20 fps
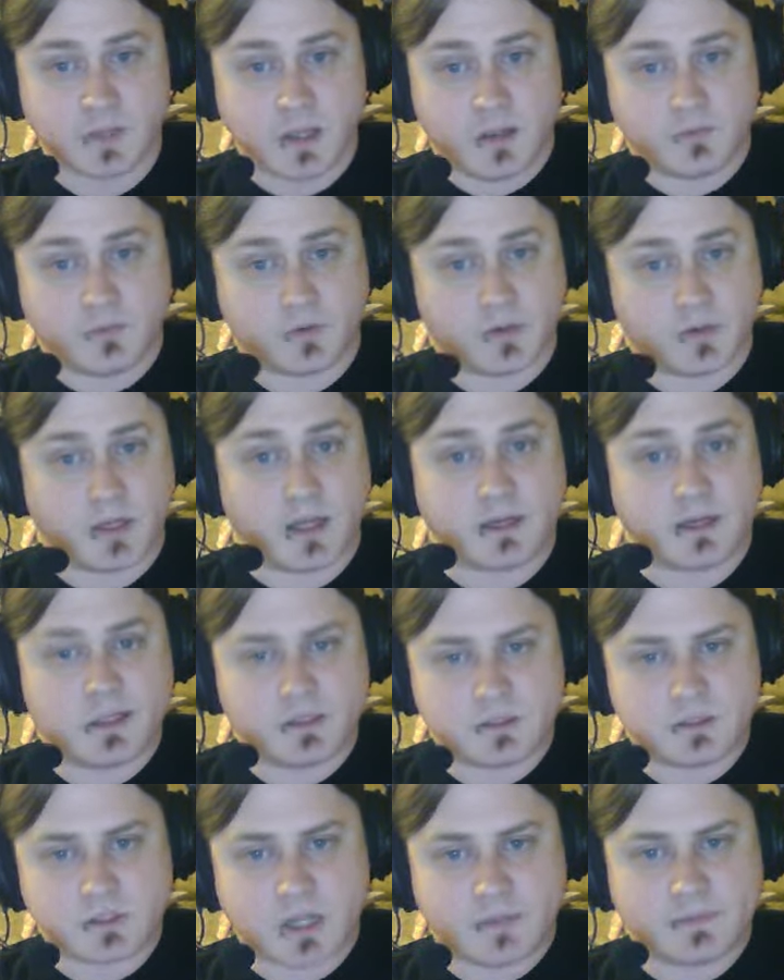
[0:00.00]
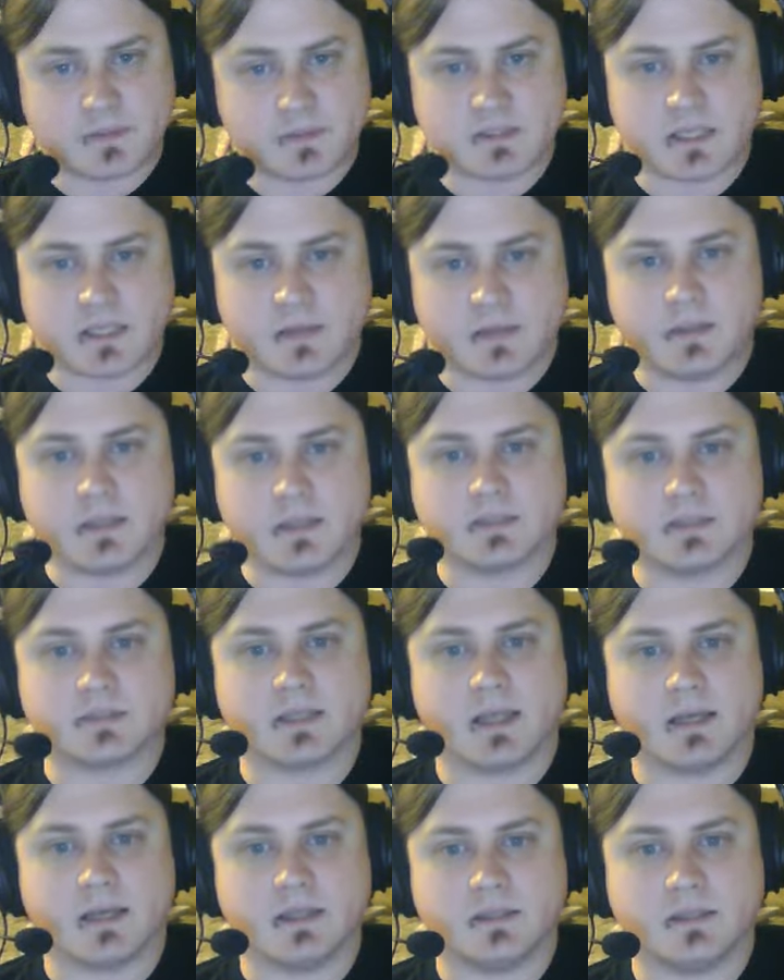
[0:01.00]
They're not going to drop a Zen mains
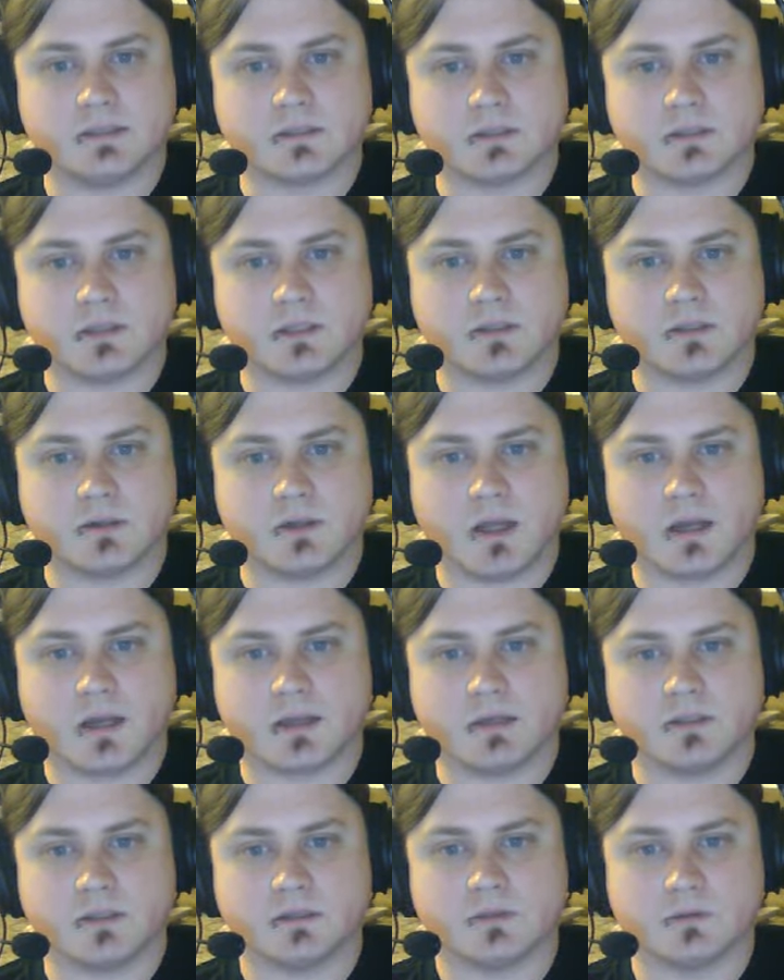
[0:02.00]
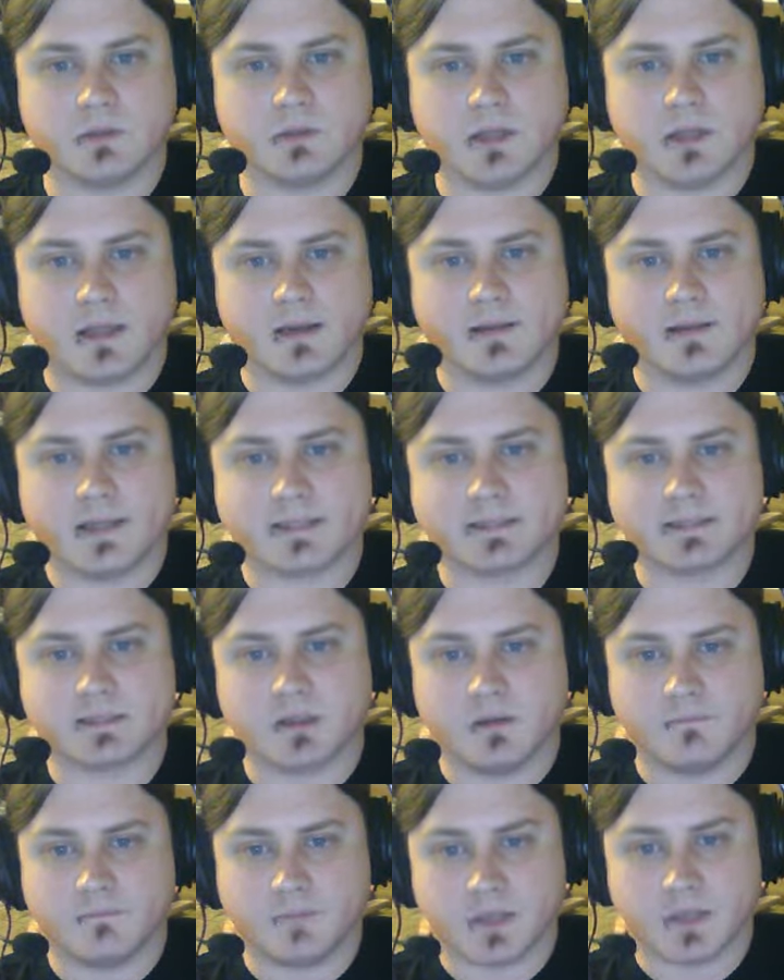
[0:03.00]
that easily. They're not going to do a lot of that
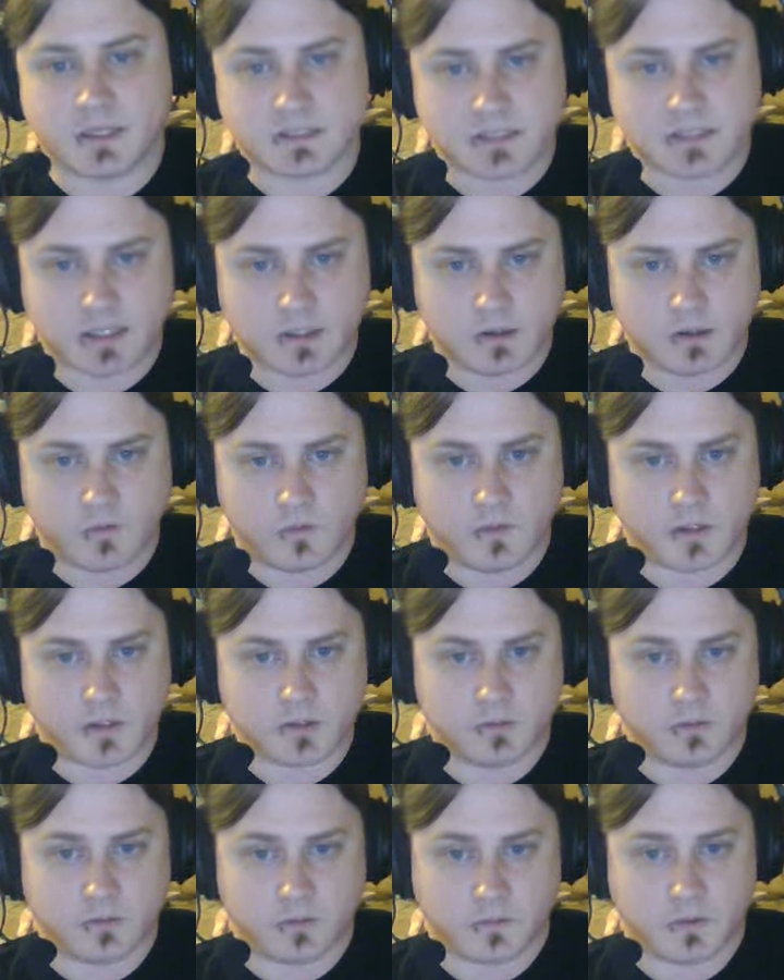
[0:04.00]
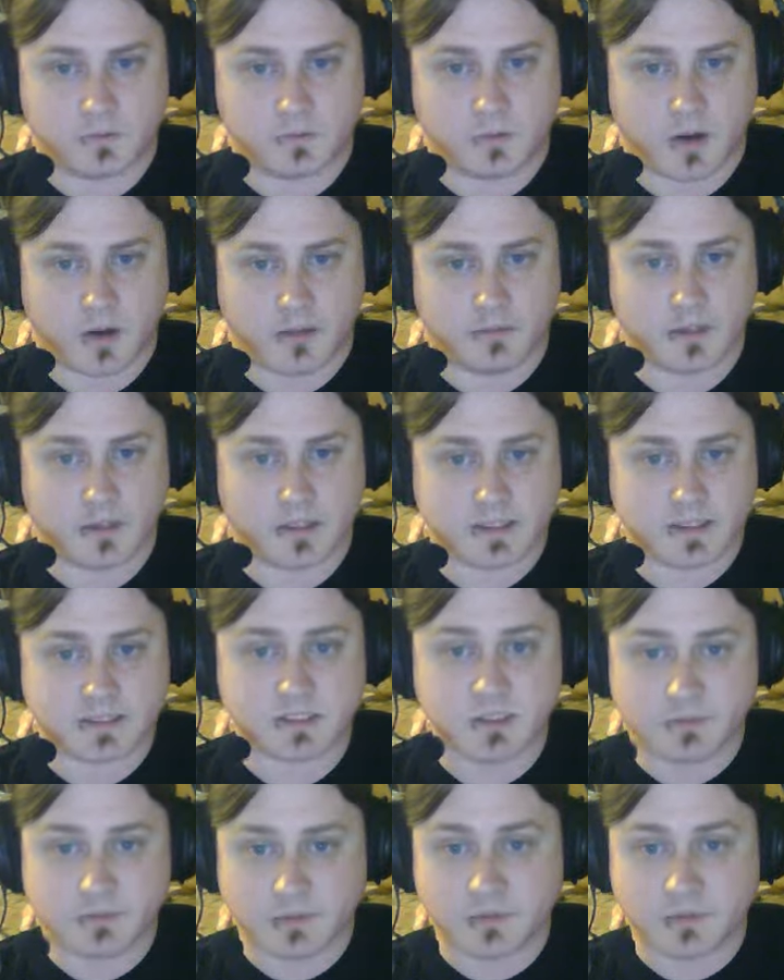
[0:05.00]
stuff because they know that you're probably going to
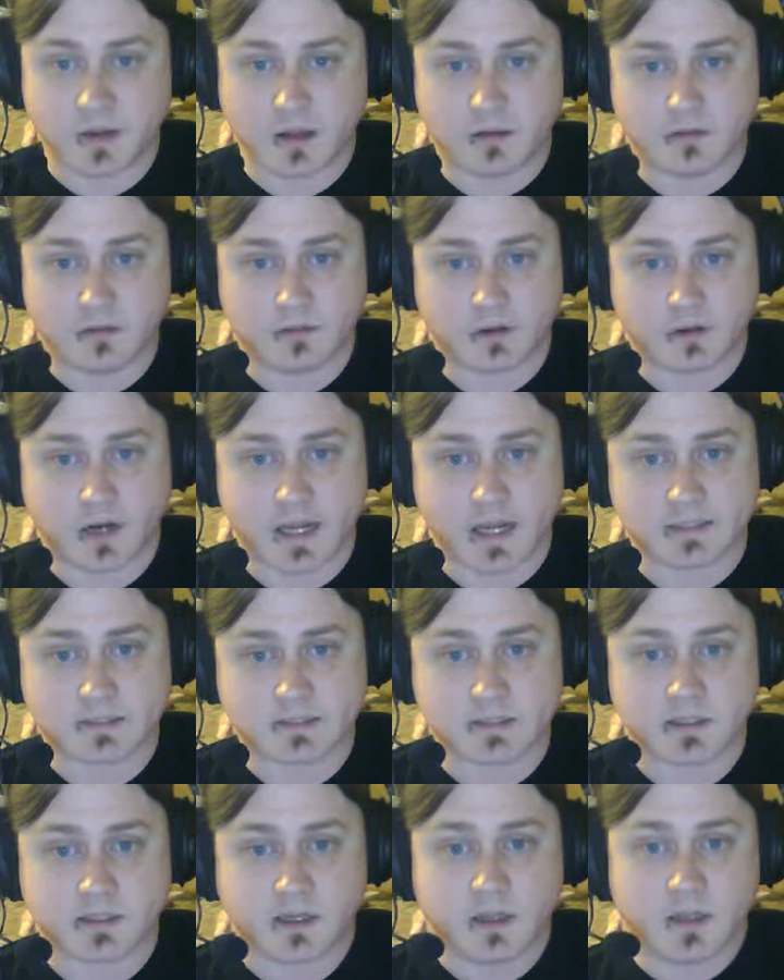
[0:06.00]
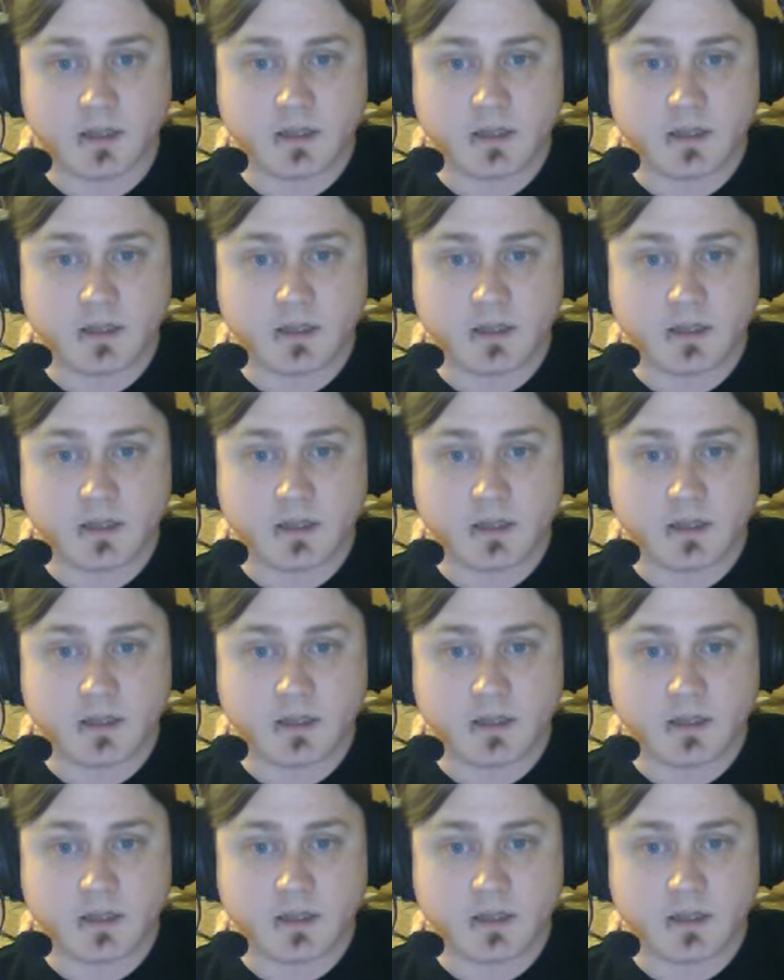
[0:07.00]
super poly their ass.